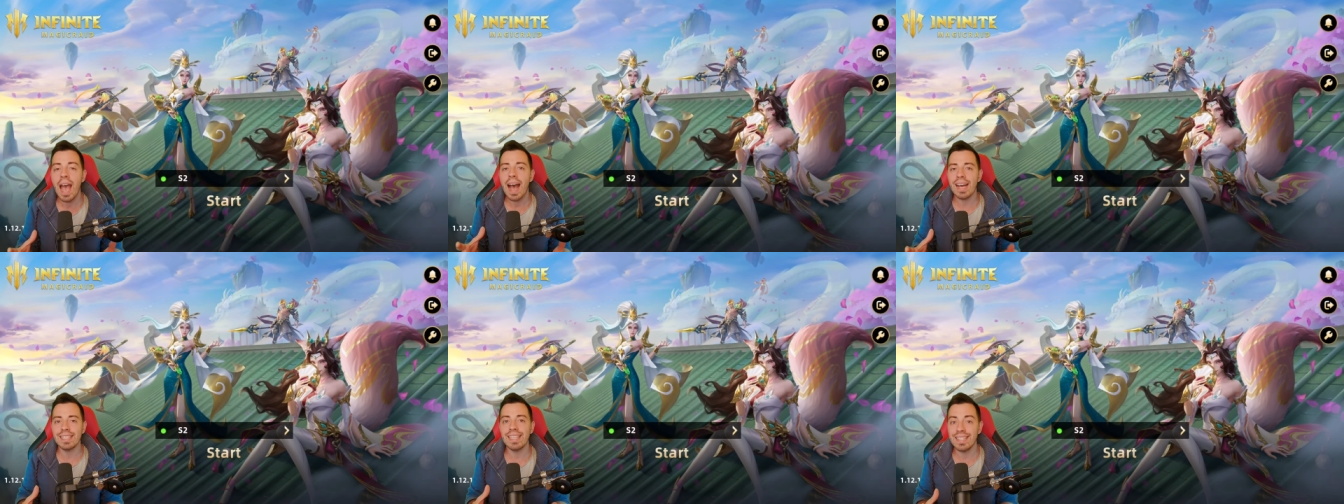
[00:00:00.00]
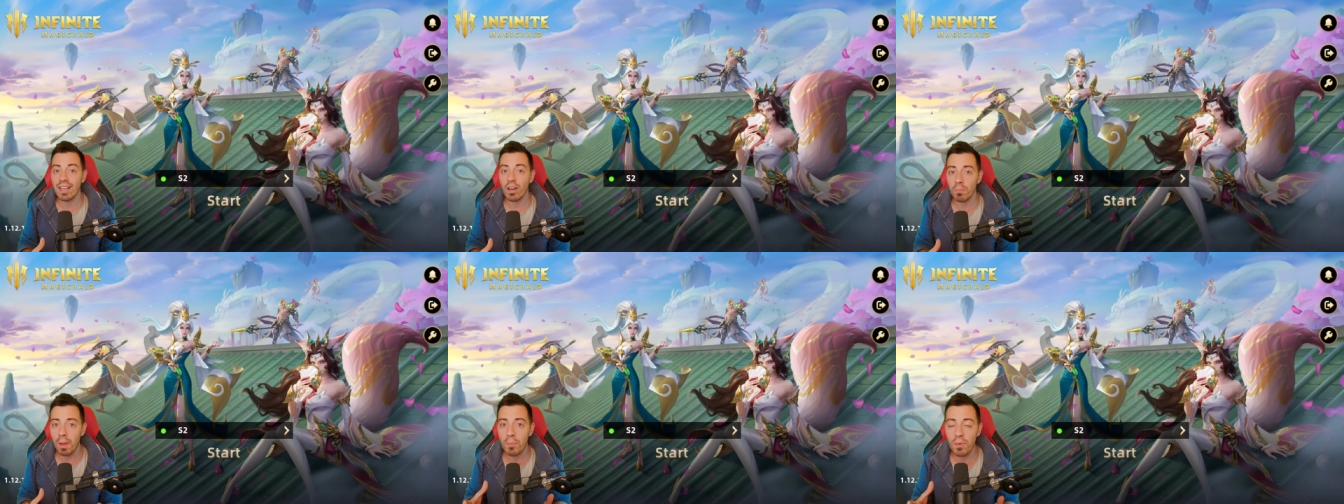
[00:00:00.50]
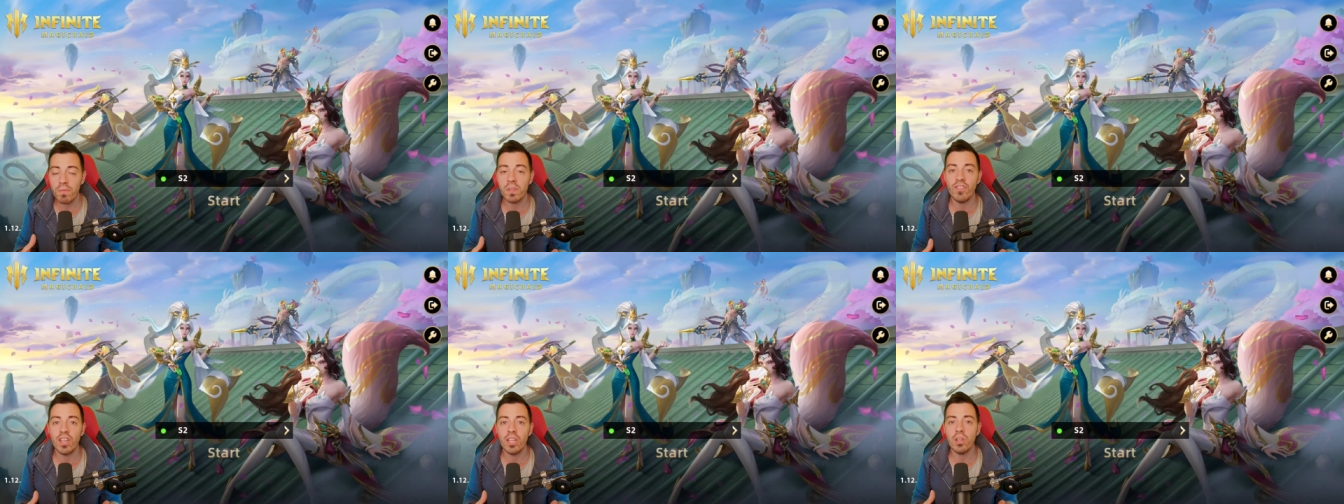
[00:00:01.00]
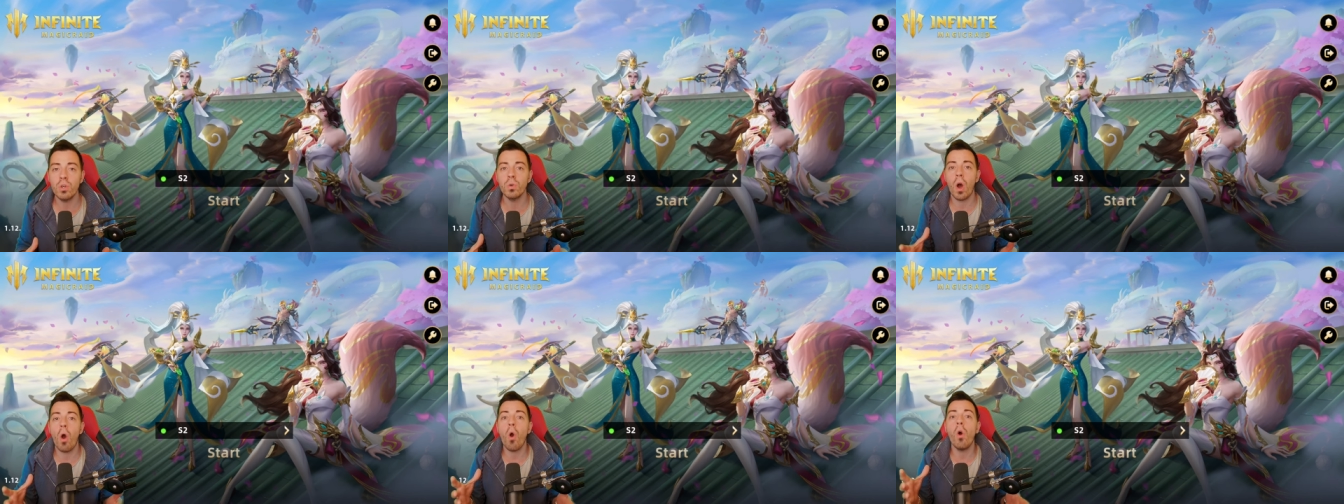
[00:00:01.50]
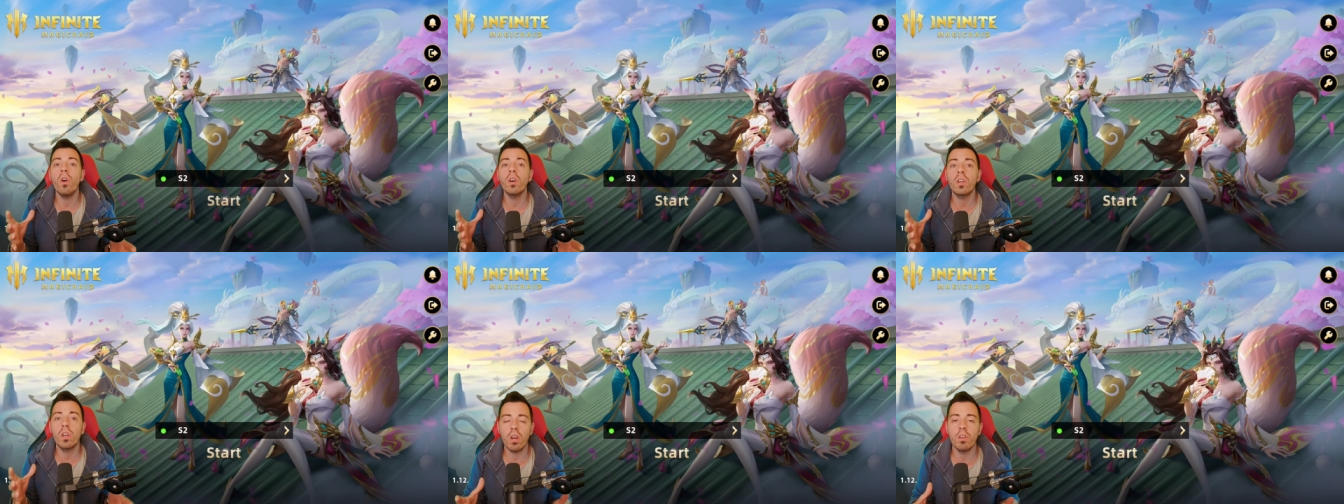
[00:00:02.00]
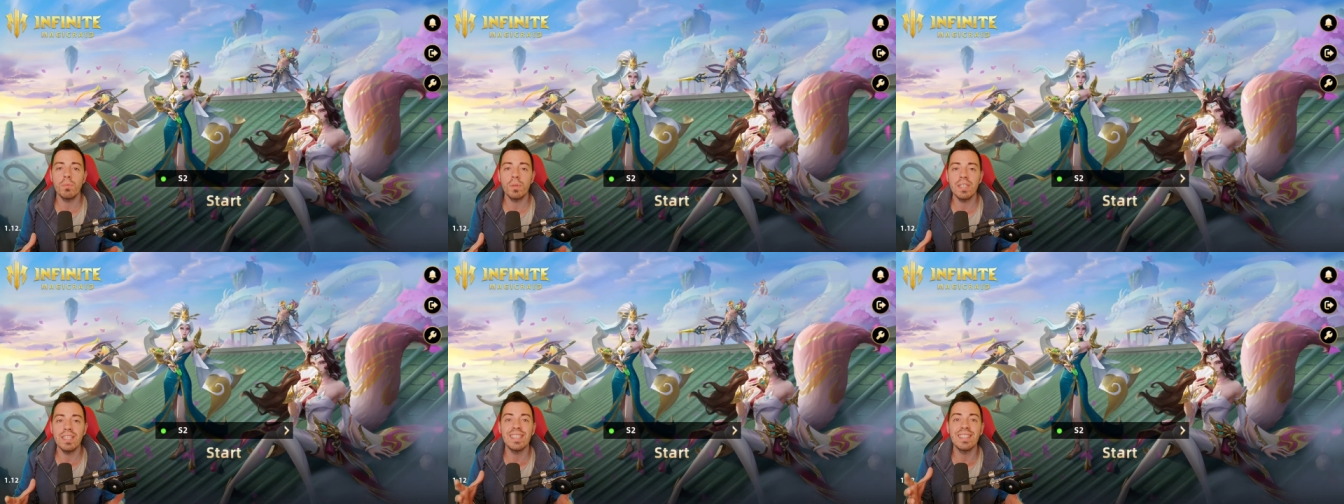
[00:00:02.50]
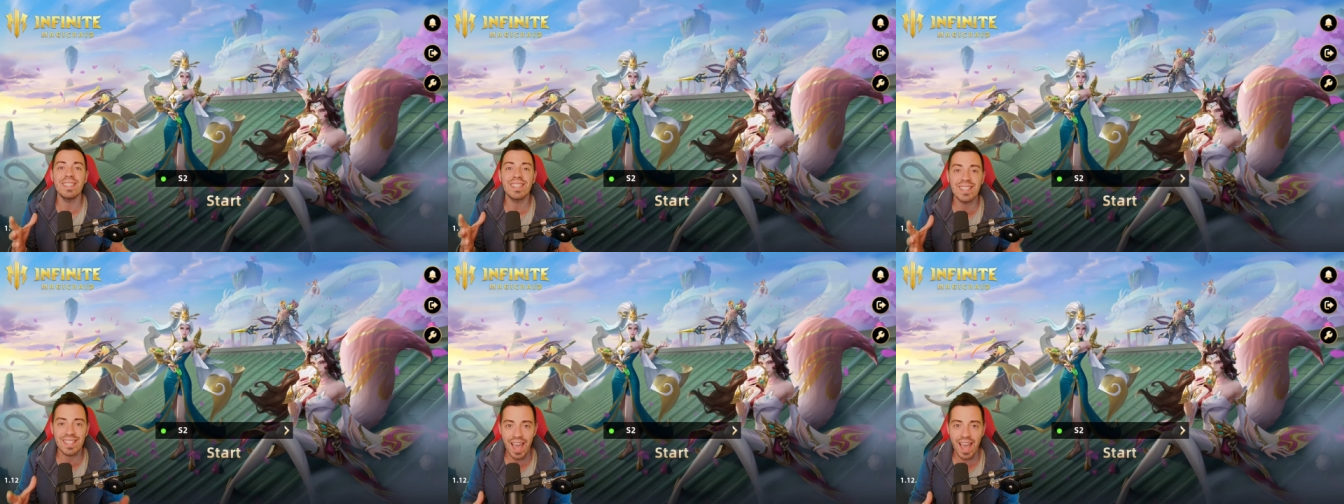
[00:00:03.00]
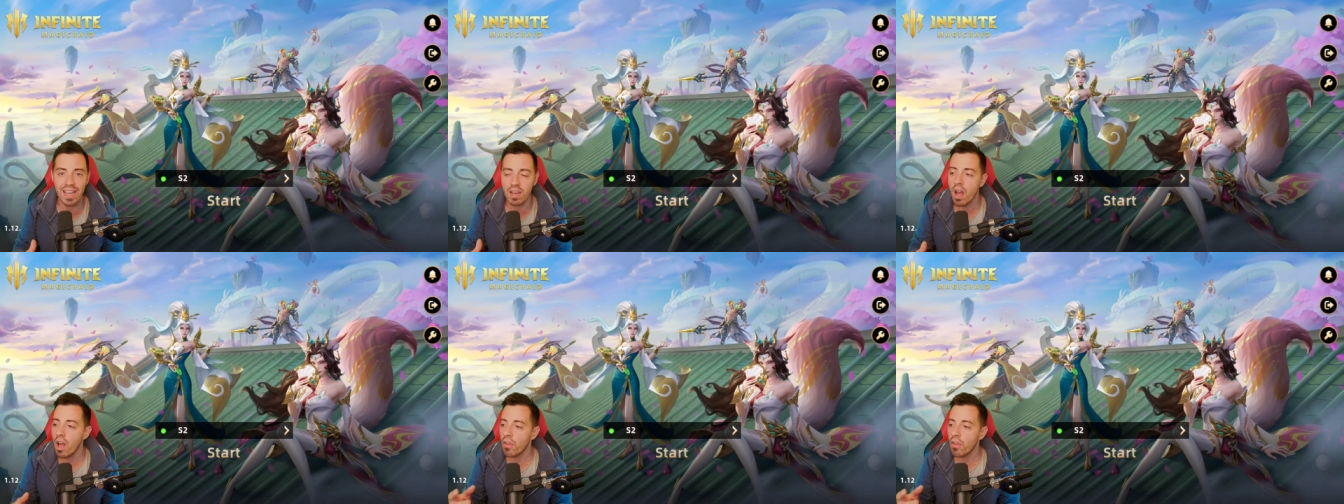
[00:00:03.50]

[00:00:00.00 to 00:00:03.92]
as I said on my previous video, are gonna be insane.